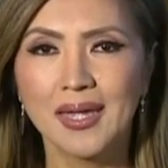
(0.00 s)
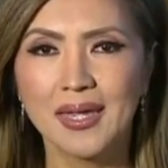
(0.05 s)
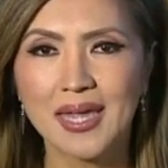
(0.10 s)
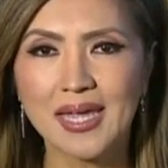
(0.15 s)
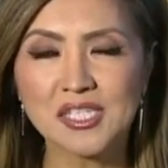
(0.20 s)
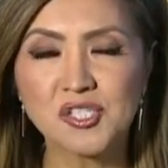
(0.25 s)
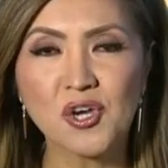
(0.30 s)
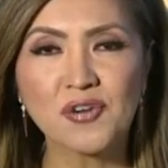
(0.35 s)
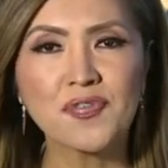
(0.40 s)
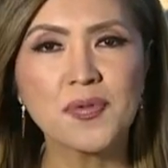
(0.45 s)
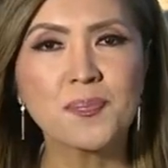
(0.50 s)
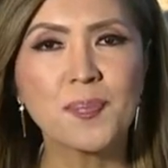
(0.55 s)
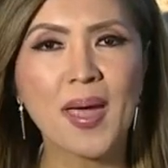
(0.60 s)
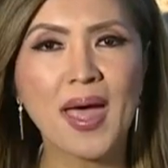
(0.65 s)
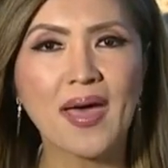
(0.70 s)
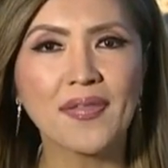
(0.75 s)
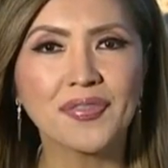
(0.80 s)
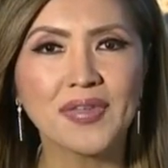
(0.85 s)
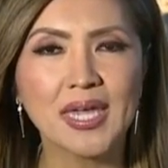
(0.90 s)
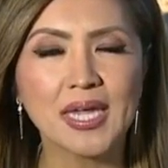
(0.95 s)
Yeah, Jeff and
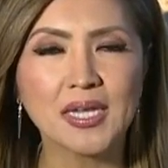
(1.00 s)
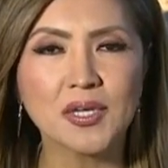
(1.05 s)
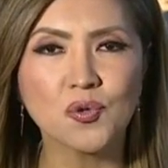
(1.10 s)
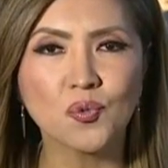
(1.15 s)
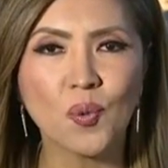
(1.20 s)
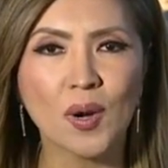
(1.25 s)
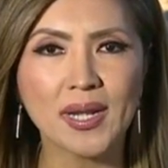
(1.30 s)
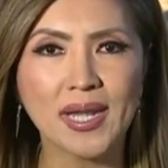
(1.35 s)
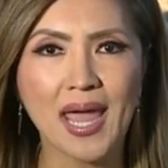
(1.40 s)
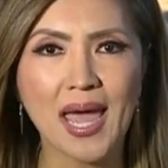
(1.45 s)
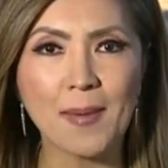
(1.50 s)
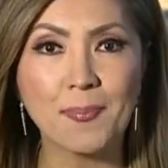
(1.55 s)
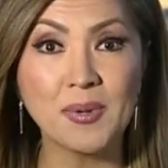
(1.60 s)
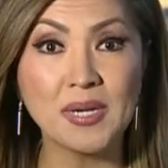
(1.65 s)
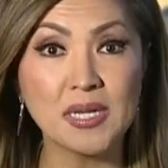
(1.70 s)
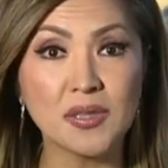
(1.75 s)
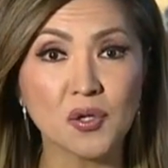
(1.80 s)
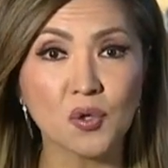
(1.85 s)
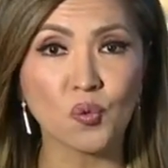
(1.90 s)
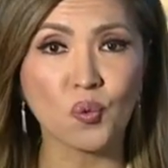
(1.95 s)
Pat, the hit and run
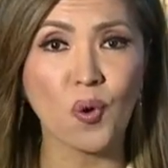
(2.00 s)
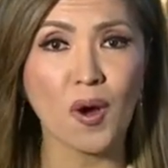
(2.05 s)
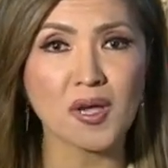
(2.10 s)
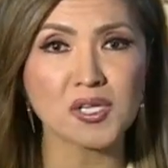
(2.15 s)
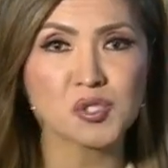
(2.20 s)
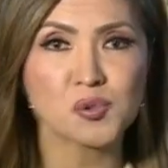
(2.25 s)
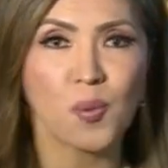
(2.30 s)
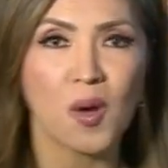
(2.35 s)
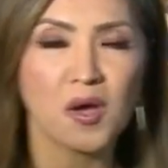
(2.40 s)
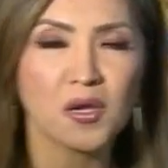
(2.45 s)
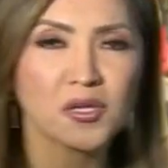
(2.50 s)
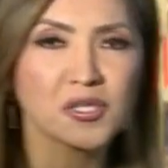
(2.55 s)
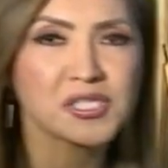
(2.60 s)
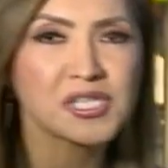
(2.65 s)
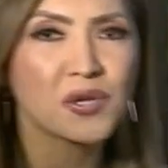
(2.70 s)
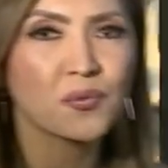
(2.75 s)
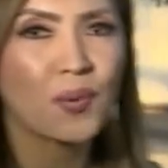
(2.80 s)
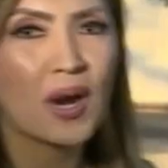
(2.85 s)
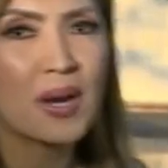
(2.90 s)
happened in the crosswalk you see